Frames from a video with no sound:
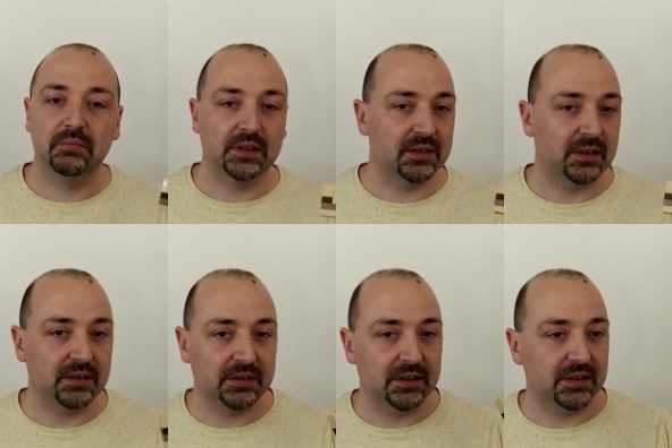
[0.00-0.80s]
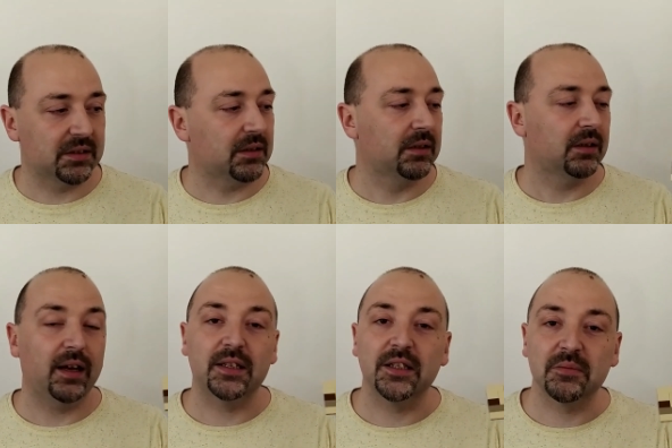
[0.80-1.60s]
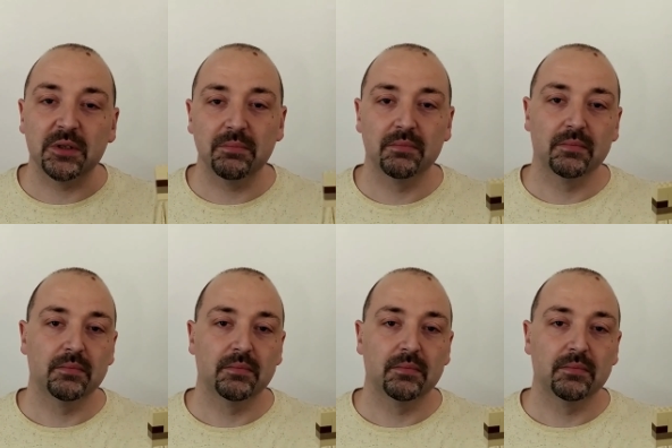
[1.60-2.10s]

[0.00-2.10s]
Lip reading: let's say this is racism,